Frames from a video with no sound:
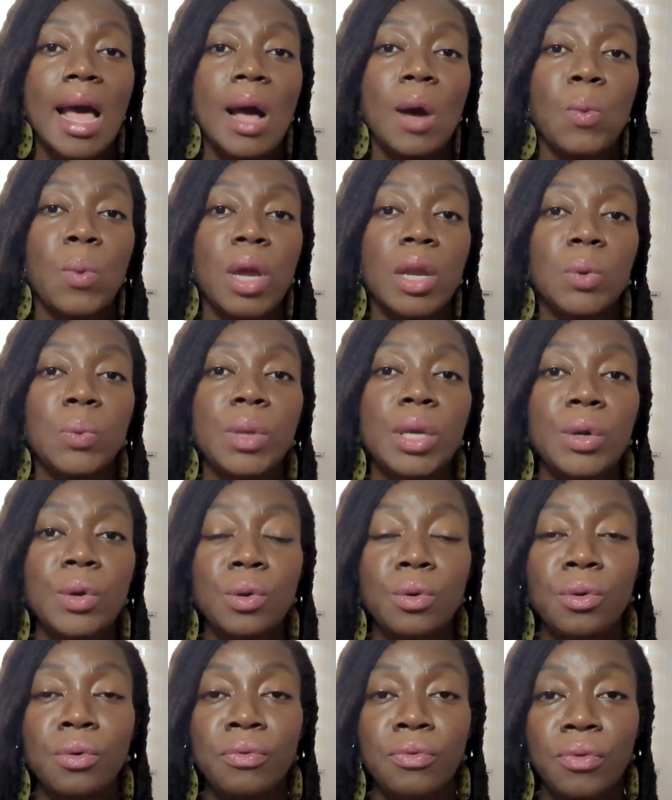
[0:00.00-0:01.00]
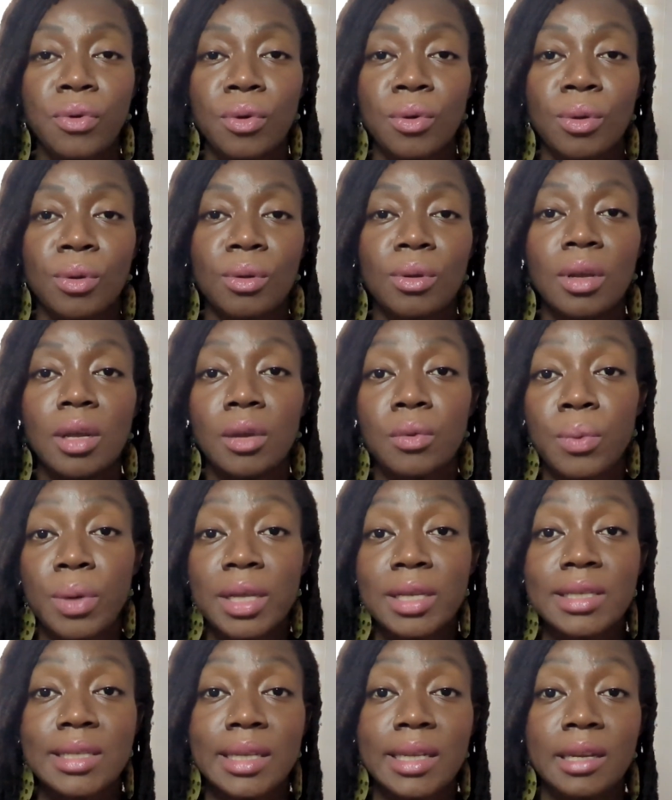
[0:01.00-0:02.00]
When we go for a
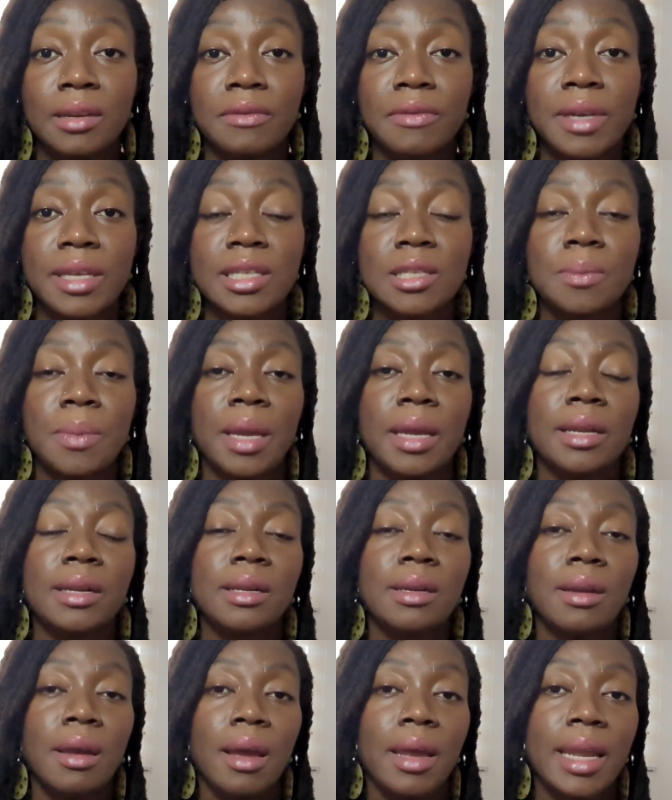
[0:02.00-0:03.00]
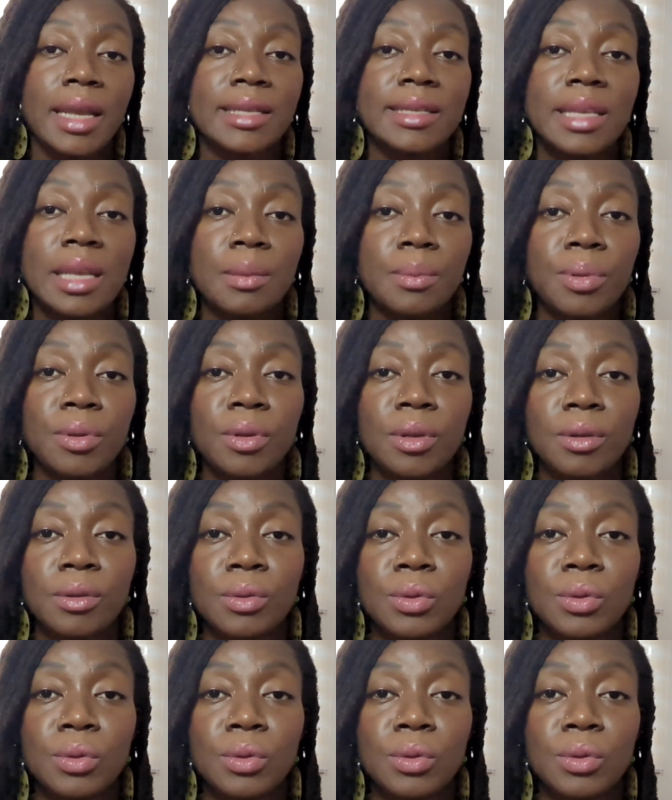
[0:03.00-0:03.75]
real estate investment, an example